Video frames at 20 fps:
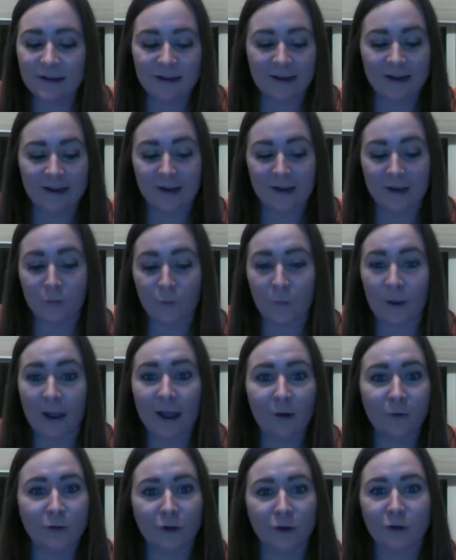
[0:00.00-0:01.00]
and
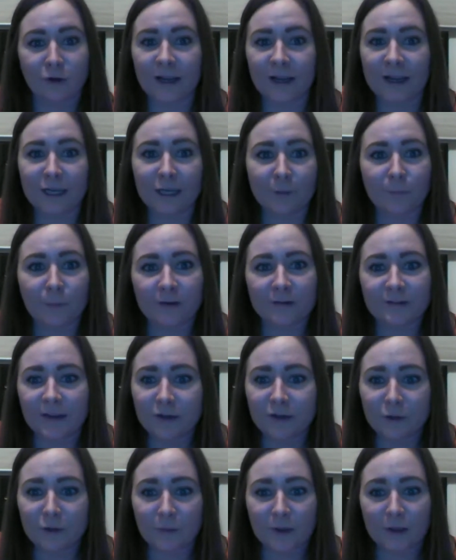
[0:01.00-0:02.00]
wow, you're
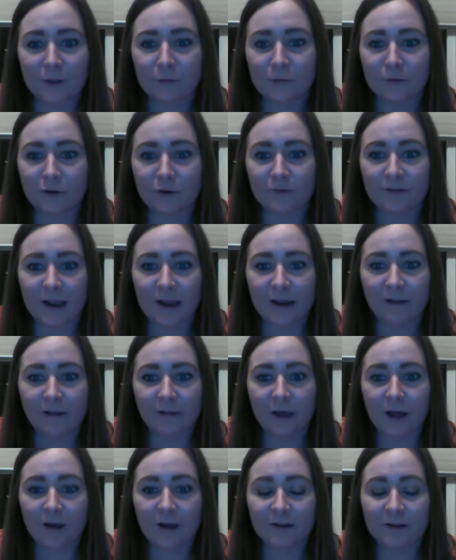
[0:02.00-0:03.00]
80% of the way through your
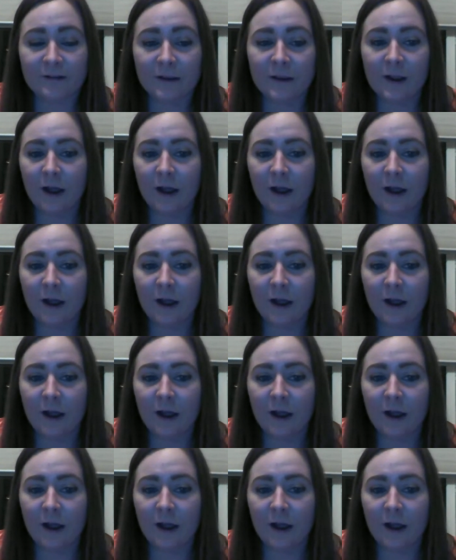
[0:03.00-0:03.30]
dialogues.